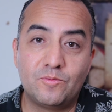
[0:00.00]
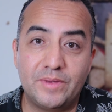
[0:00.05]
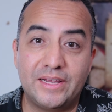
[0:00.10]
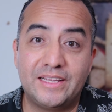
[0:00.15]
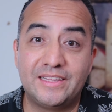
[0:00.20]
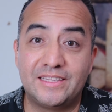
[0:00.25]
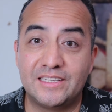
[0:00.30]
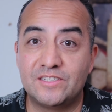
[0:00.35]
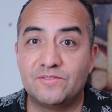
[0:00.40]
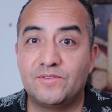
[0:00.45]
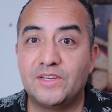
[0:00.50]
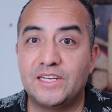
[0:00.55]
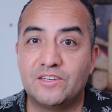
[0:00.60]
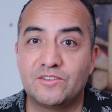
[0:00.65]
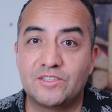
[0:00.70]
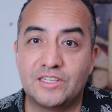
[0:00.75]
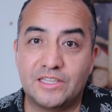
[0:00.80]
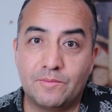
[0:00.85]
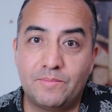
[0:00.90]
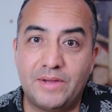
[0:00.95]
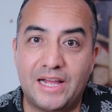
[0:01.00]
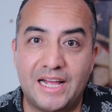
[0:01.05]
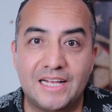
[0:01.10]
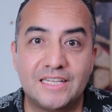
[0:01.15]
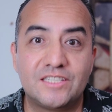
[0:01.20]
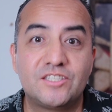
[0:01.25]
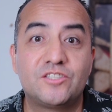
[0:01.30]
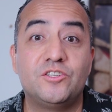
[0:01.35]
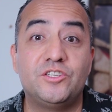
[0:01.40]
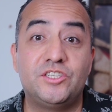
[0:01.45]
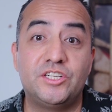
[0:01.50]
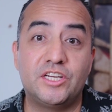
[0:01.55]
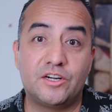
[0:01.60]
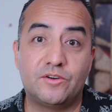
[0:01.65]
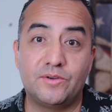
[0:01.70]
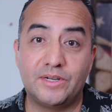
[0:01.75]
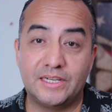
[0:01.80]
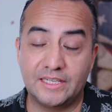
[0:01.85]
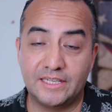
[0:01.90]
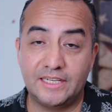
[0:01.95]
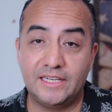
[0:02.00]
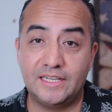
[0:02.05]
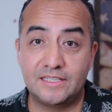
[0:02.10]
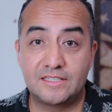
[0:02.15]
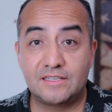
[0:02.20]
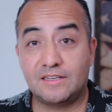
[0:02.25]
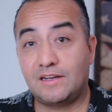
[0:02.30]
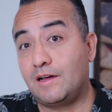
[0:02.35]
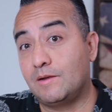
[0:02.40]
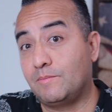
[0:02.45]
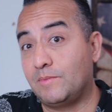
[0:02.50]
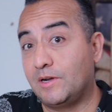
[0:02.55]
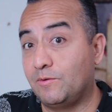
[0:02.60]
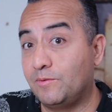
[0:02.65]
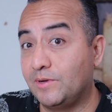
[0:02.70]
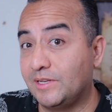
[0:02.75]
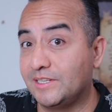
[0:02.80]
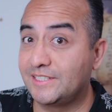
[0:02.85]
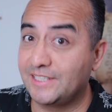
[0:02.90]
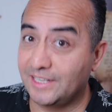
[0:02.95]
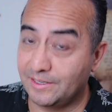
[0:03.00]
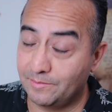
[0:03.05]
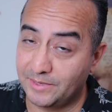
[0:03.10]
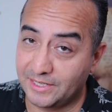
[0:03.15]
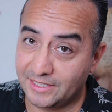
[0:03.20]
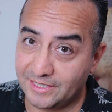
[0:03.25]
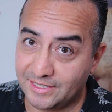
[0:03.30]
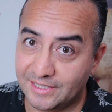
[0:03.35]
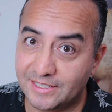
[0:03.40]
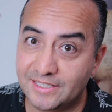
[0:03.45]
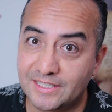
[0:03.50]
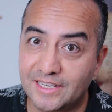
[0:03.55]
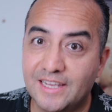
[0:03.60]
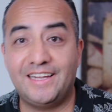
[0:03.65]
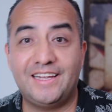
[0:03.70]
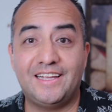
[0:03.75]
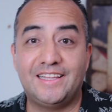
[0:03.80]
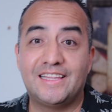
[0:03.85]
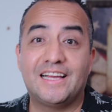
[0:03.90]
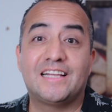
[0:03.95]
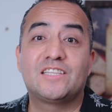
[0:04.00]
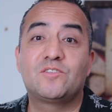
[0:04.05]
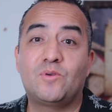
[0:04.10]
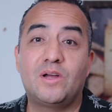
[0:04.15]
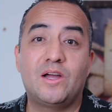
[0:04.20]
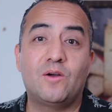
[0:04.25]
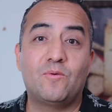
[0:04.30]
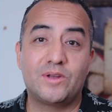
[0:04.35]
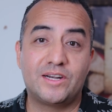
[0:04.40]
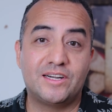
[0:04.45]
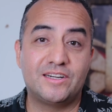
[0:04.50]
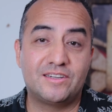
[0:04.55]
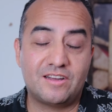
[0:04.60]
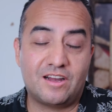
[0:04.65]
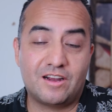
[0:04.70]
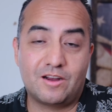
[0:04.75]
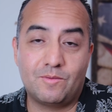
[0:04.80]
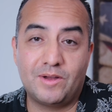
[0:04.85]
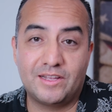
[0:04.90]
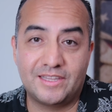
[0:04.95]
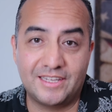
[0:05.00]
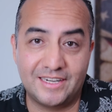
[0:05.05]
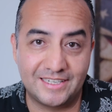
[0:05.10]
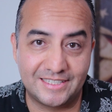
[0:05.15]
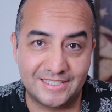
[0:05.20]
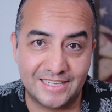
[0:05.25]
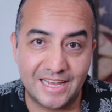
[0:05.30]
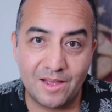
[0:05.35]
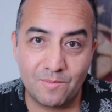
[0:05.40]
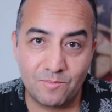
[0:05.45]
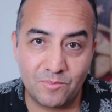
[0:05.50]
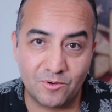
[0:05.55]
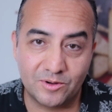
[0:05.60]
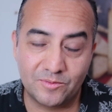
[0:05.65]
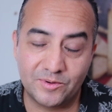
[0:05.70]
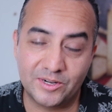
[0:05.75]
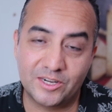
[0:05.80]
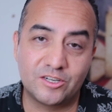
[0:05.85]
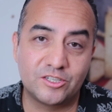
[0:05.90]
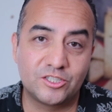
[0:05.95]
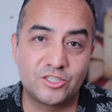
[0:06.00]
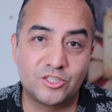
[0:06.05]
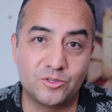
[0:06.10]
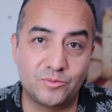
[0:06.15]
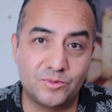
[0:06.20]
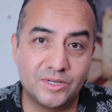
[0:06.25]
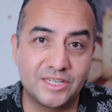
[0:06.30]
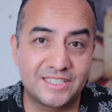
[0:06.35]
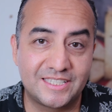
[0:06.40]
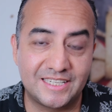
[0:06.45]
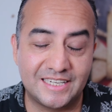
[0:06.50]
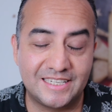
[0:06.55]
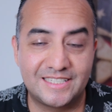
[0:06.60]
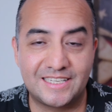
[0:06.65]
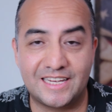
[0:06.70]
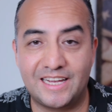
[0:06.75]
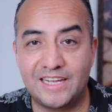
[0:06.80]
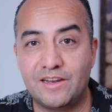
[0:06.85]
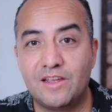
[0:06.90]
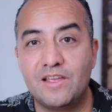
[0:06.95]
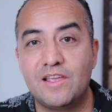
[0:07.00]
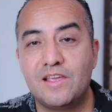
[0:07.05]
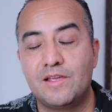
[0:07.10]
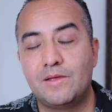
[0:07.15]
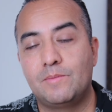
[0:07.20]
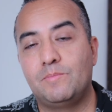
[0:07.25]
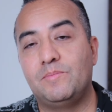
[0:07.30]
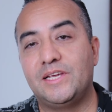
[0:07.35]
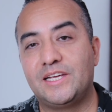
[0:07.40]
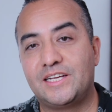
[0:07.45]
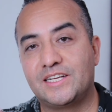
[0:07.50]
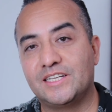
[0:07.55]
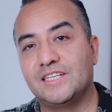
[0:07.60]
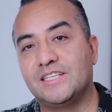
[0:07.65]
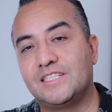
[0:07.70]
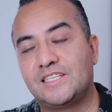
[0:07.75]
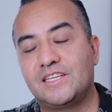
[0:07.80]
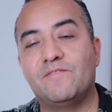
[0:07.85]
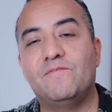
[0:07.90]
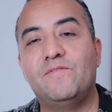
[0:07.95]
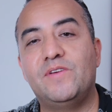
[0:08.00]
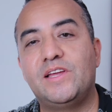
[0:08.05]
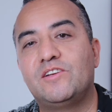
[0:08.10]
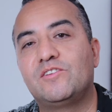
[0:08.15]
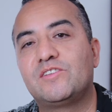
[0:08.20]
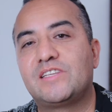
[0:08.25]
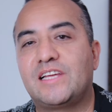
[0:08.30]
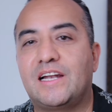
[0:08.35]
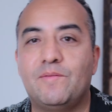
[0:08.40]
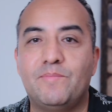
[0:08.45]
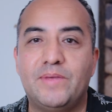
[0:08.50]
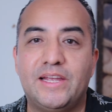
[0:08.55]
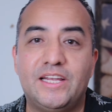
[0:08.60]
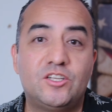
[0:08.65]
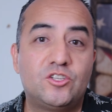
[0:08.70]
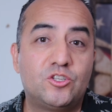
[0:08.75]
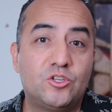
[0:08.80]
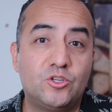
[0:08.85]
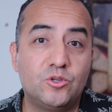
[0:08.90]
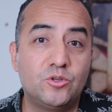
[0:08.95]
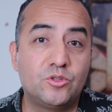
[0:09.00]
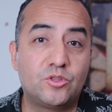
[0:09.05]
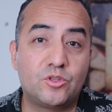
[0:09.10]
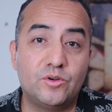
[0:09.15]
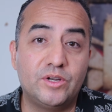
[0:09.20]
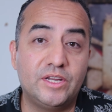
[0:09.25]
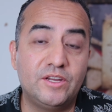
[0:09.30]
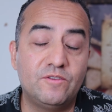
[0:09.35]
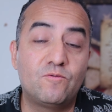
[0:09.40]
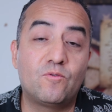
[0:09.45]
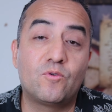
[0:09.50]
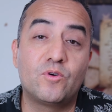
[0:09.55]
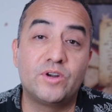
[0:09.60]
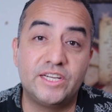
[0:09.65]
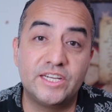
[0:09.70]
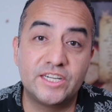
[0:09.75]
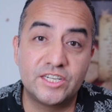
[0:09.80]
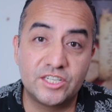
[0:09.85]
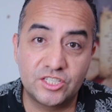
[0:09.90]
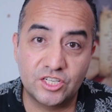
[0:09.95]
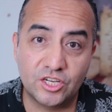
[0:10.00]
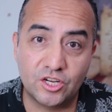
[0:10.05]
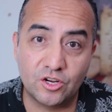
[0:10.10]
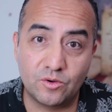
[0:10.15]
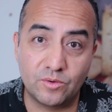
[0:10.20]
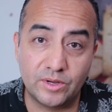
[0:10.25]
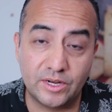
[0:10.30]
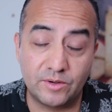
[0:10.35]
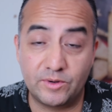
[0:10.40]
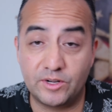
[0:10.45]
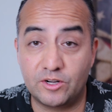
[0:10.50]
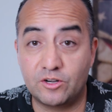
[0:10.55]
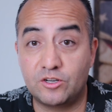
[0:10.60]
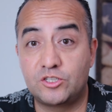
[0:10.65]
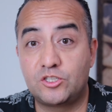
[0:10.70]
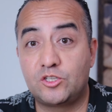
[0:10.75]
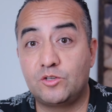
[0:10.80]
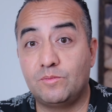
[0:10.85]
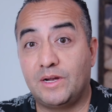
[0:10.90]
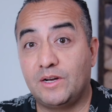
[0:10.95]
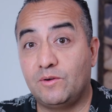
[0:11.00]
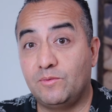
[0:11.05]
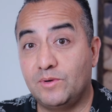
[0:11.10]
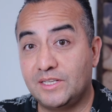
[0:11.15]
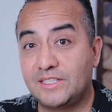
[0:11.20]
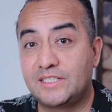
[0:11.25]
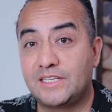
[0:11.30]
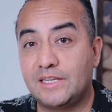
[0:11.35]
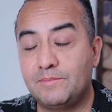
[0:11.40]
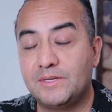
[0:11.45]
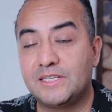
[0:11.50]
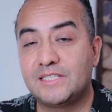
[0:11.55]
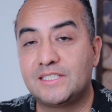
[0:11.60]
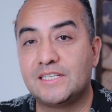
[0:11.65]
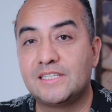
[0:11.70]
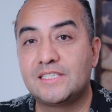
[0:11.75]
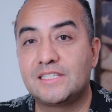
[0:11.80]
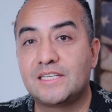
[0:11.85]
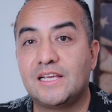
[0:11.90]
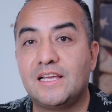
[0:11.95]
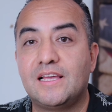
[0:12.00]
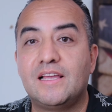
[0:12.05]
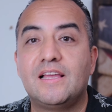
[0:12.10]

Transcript: made these videos in the past to generate leads on my real estate business. And that's why I wanted to talk about that example in regards to the real estate side, because videos that I made two, three, four years ago in regards to my real estate business,